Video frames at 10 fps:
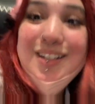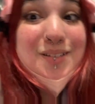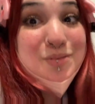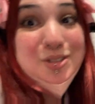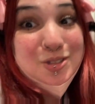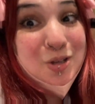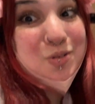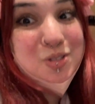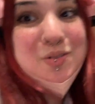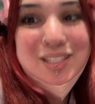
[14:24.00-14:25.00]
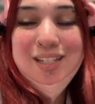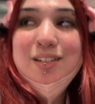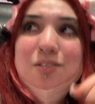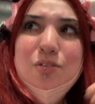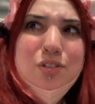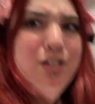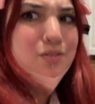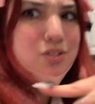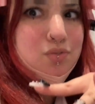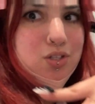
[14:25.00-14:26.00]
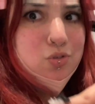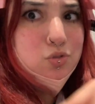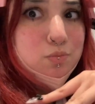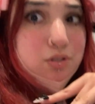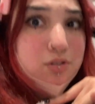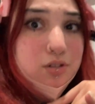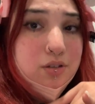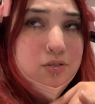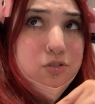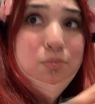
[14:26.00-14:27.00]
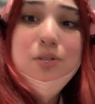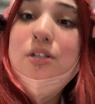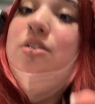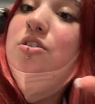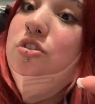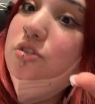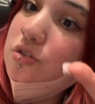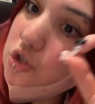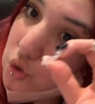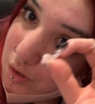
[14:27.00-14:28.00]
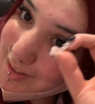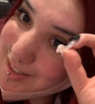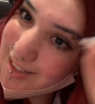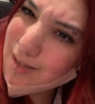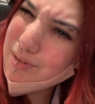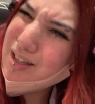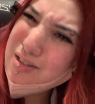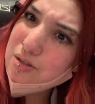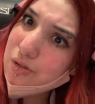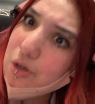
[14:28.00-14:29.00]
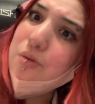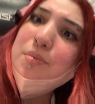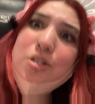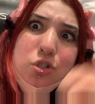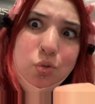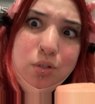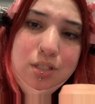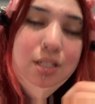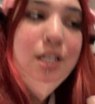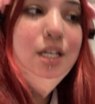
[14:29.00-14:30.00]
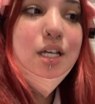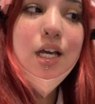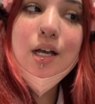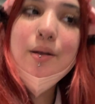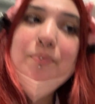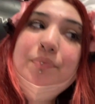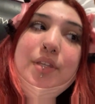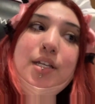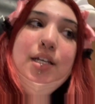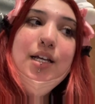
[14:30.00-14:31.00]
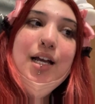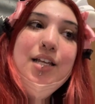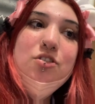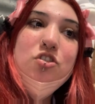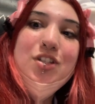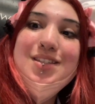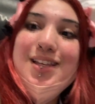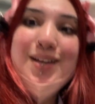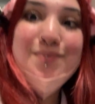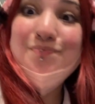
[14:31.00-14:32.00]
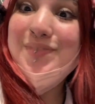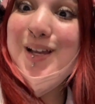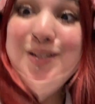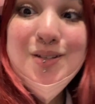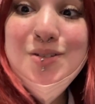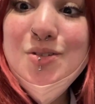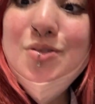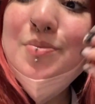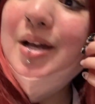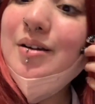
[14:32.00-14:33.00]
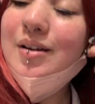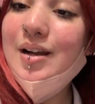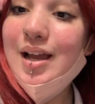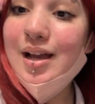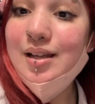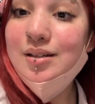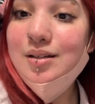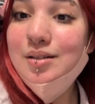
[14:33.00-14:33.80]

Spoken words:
I'm so excited. So sorry if this video is super short. I mean, not slow, but short. It's just that I need to do better at